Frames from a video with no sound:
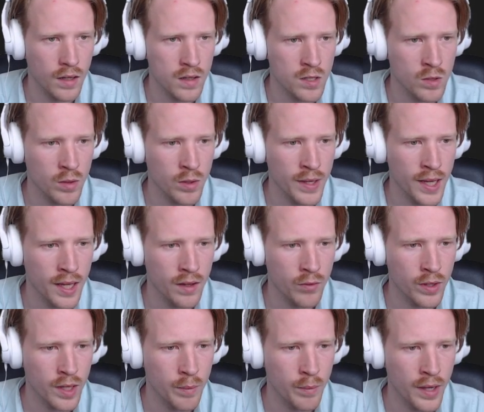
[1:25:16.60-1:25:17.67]
So what do we
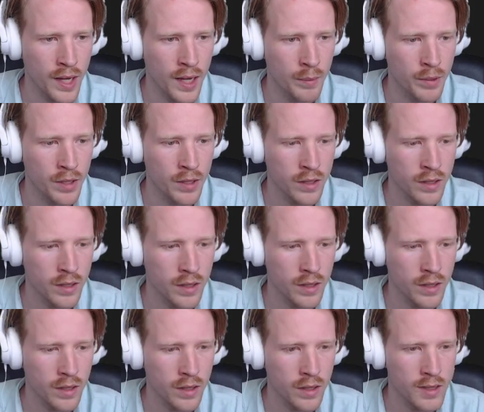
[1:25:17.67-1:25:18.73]
have? We had popular,
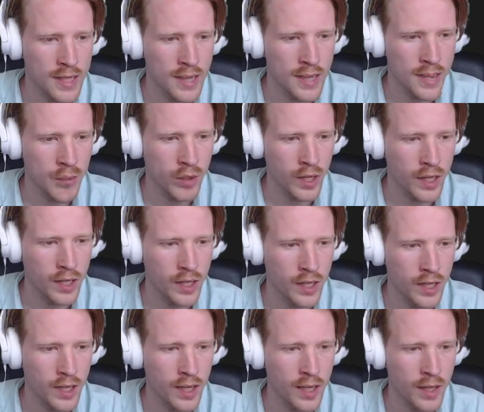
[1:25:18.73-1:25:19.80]
top
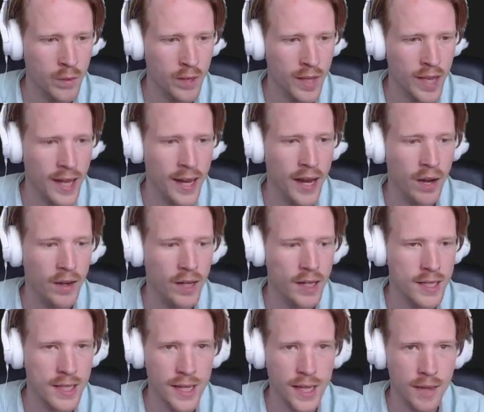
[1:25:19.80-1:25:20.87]
rated, and then we had
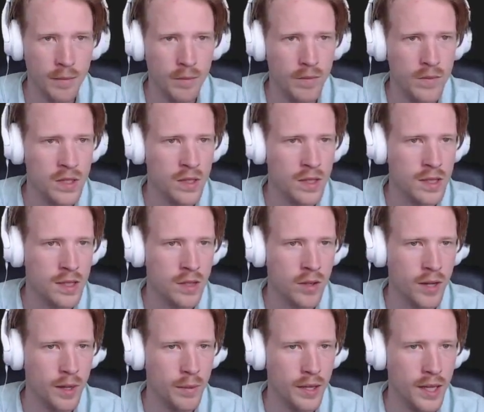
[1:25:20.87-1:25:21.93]
airing today. So let's
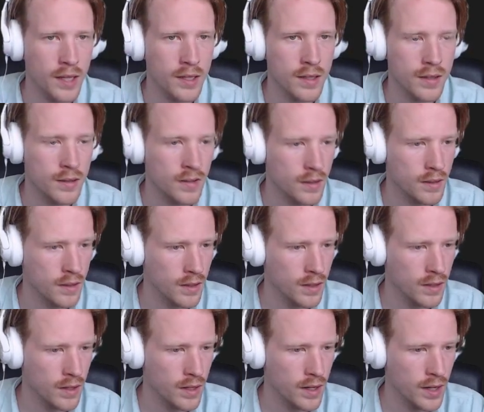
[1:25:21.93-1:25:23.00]
grab that.
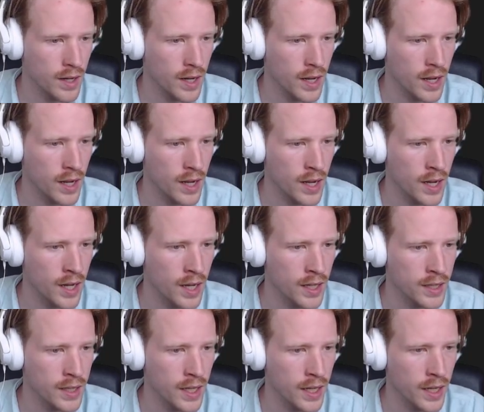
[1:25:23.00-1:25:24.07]

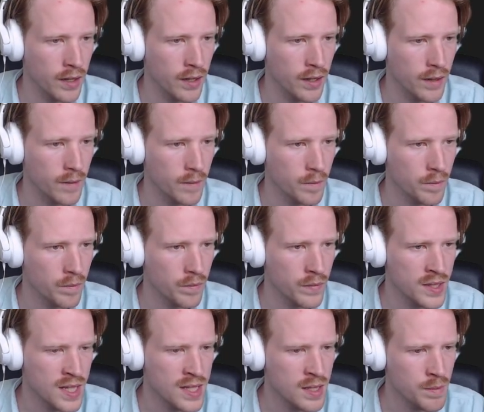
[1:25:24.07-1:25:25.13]
On the air.
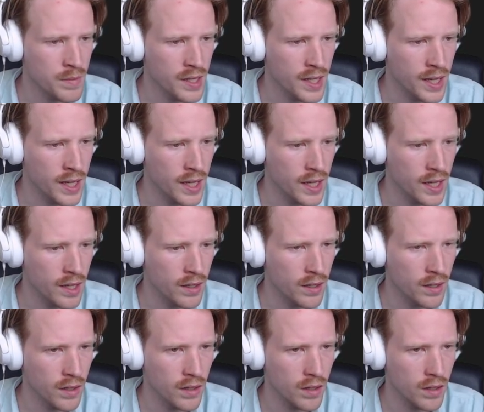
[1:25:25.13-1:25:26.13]
Is that something I had?